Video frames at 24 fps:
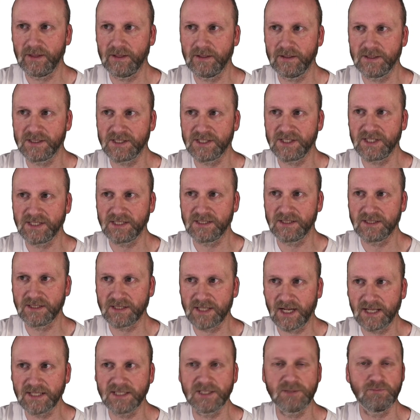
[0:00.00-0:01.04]
The
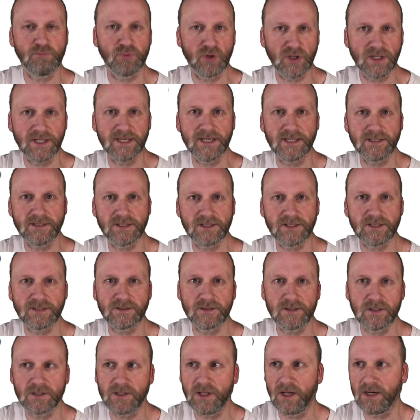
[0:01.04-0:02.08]
sun's brilliance
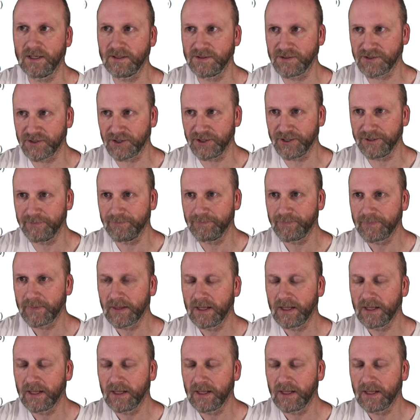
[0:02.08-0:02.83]
clothes her.